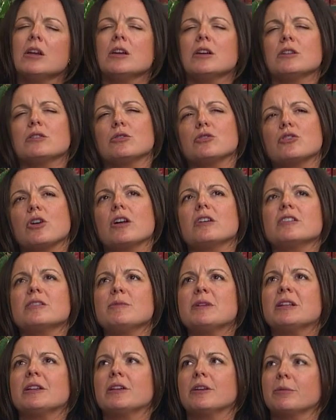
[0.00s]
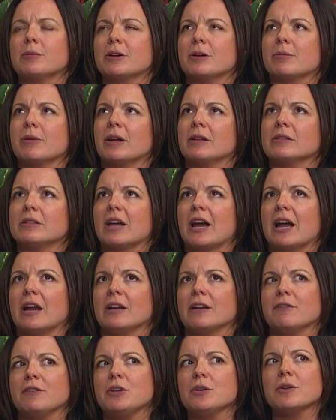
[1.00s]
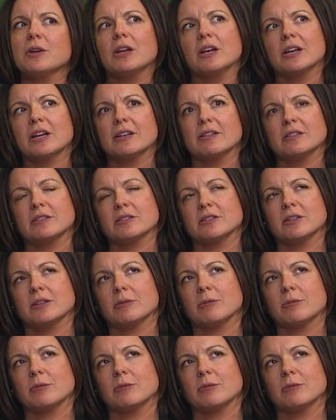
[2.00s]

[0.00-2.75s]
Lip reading: So talk to me a little bit about that. If you can't get this to the